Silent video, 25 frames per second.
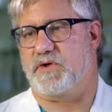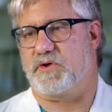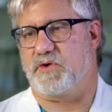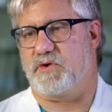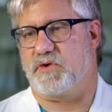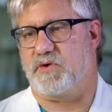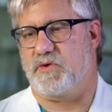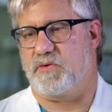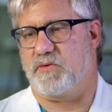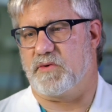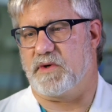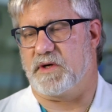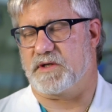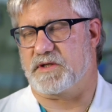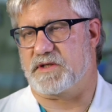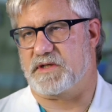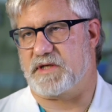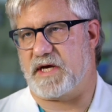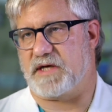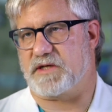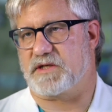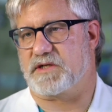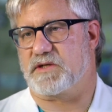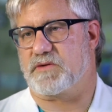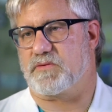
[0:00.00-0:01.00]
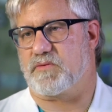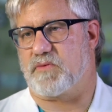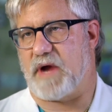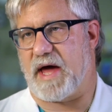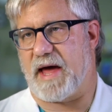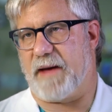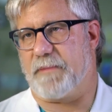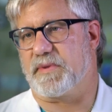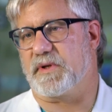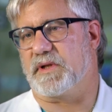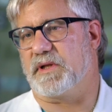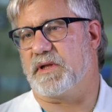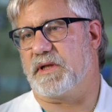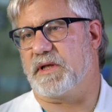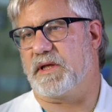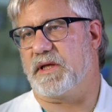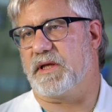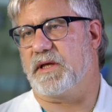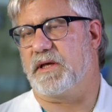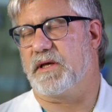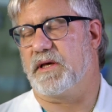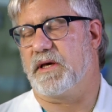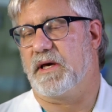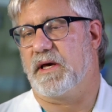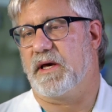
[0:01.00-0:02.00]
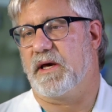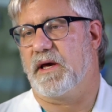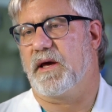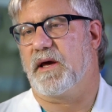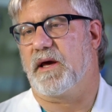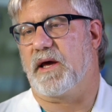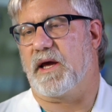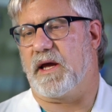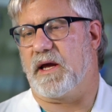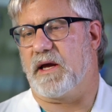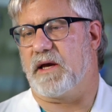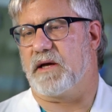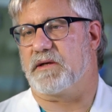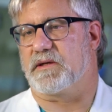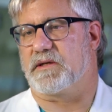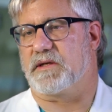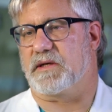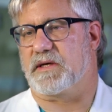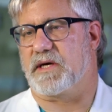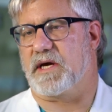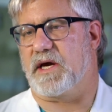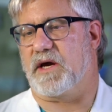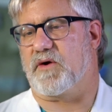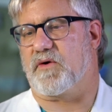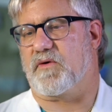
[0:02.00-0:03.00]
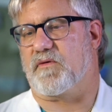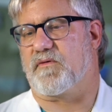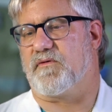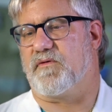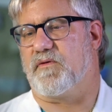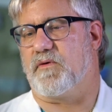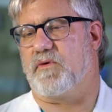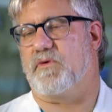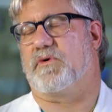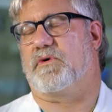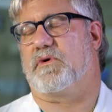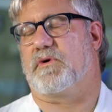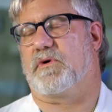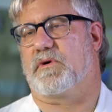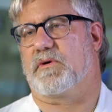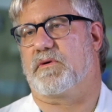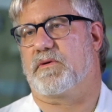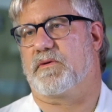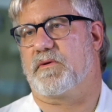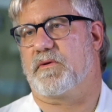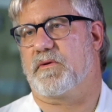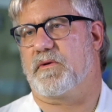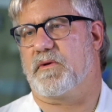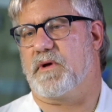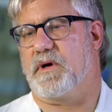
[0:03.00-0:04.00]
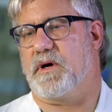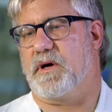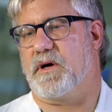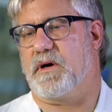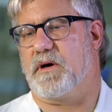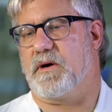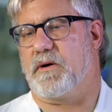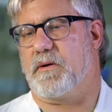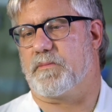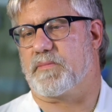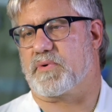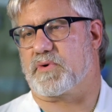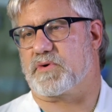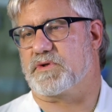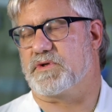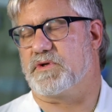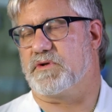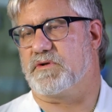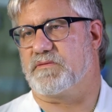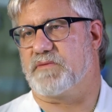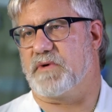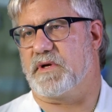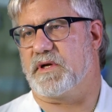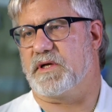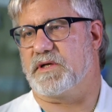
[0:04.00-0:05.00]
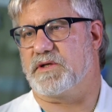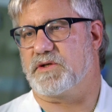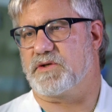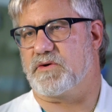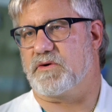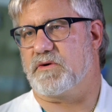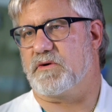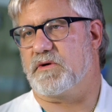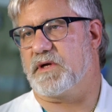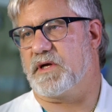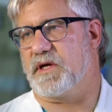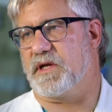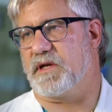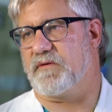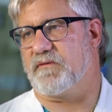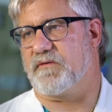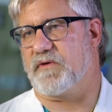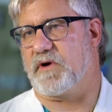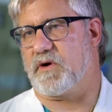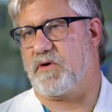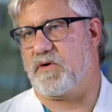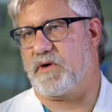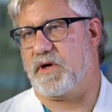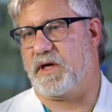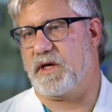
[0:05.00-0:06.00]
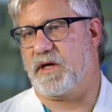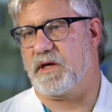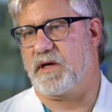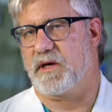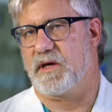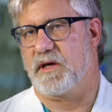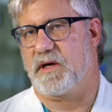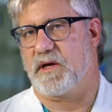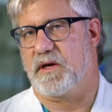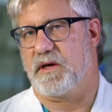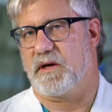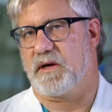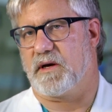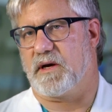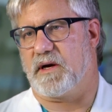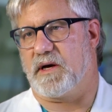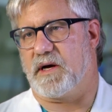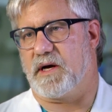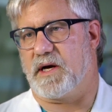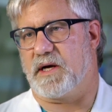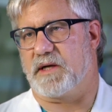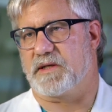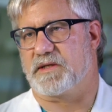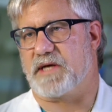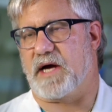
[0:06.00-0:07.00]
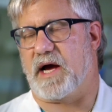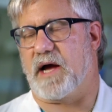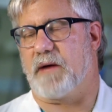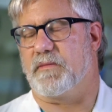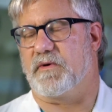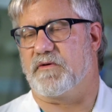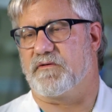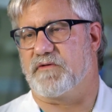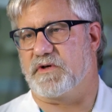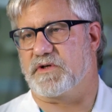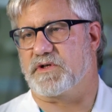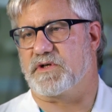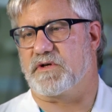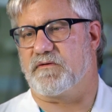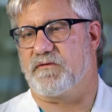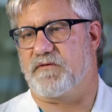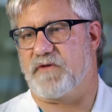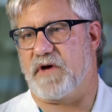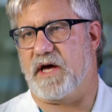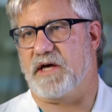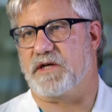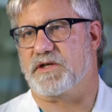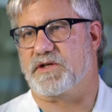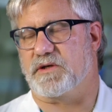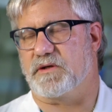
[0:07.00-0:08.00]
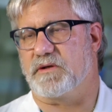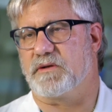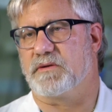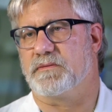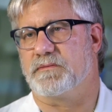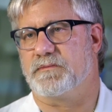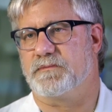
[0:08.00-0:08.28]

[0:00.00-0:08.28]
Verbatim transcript: to assess rapidly and to care for uh, a person who's been injured in a very uh, time efficient fashion.